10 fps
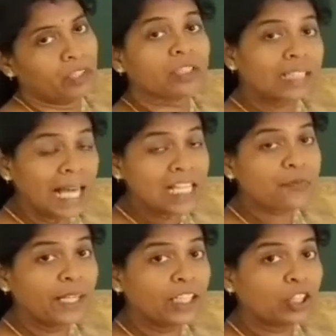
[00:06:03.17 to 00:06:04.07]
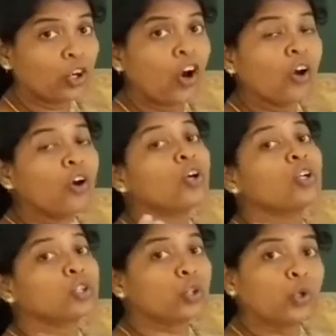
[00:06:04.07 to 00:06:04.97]
Classified into
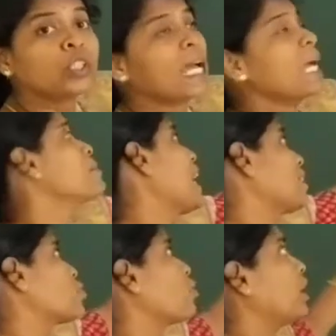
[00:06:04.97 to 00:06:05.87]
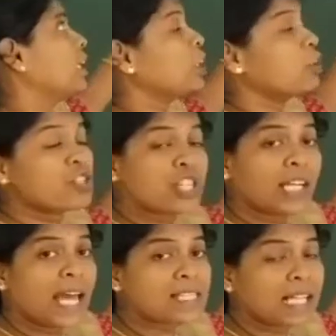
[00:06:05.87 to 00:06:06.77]
two types actually. Nutrition
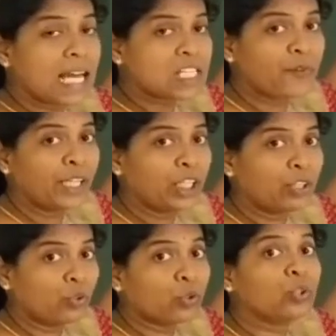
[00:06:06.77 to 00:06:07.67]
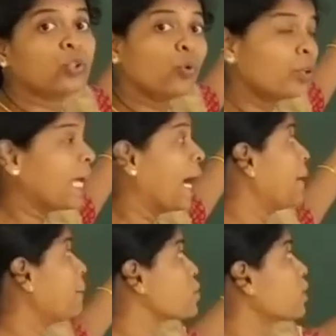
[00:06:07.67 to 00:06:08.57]
has classified into two
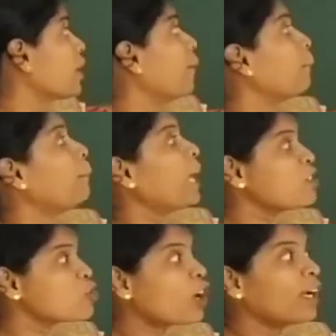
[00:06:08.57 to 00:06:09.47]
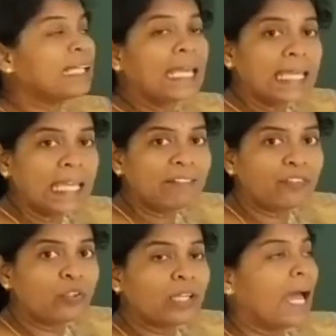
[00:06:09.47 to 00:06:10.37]
types based on taking
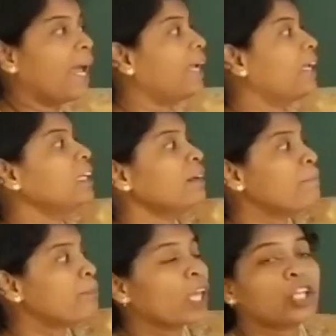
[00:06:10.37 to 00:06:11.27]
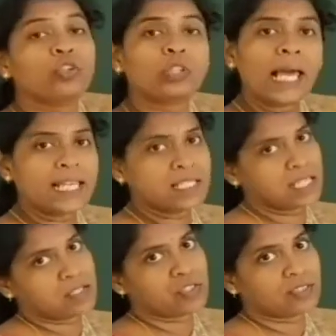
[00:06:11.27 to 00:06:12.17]
food and
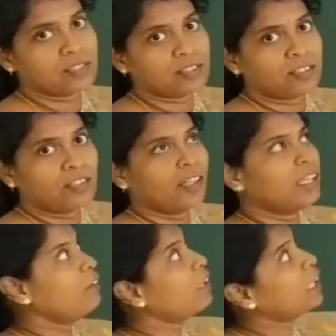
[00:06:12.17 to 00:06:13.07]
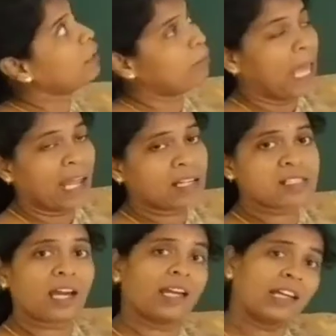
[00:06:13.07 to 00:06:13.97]
utilization. Even in plants
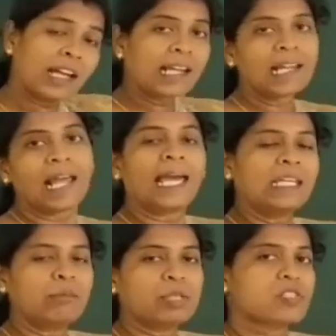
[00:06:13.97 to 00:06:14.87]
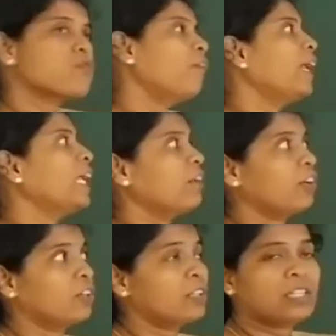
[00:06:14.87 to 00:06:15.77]
or animals,
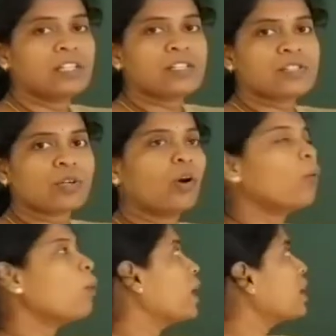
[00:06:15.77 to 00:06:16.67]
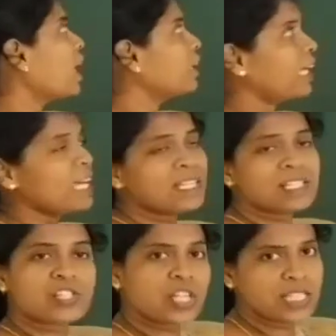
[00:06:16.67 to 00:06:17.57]
wherever. So what are
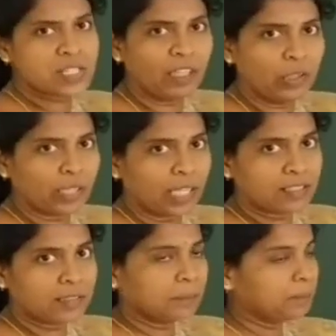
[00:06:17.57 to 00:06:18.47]
they? Just we look at it.